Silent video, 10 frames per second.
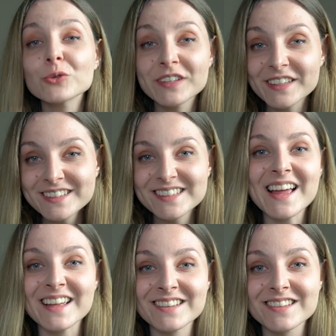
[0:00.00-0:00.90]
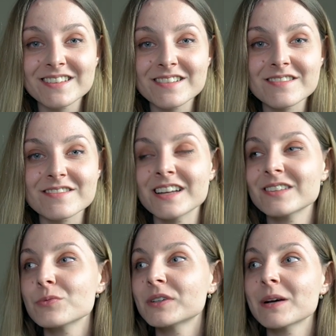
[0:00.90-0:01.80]
the extent
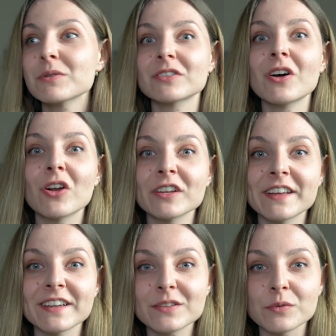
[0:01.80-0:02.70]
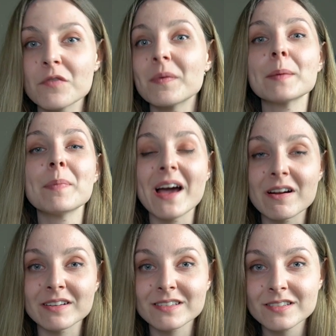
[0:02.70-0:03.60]
that when I was on holidays with my
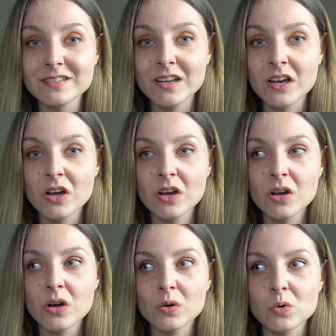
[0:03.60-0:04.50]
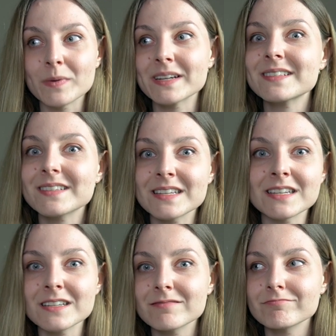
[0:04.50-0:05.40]
parents, whom I
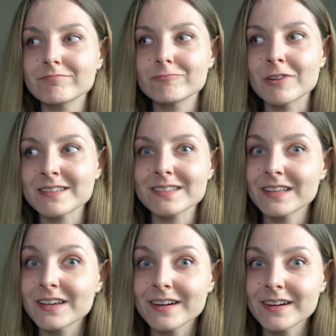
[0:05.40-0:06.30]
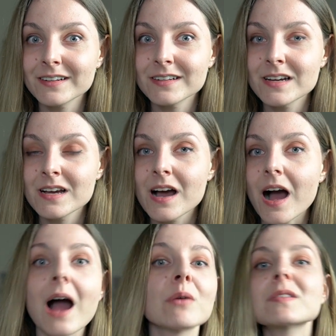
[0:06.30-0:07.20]
see once a year,
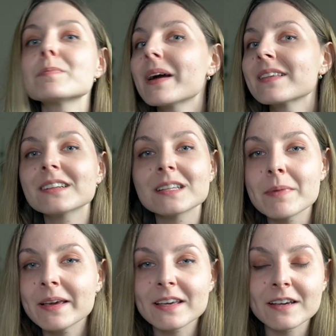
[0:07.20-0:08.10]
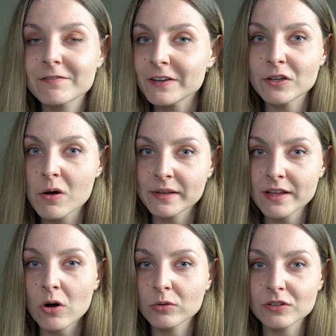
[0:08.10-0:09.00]
I was basically making a video in a
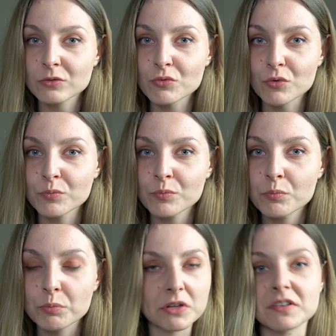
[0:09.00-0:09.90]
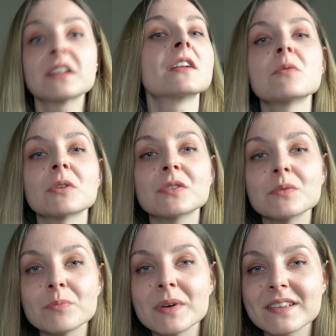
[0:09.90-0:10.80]
hotel room because I didn't want to
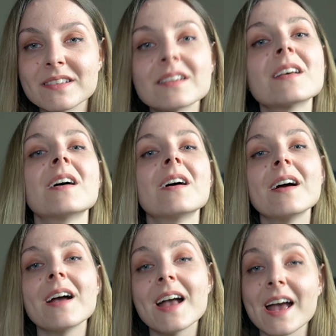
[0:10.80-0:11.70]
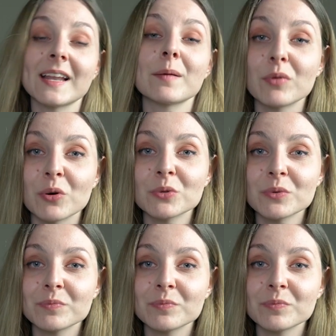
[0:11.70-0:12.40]
miss an upload.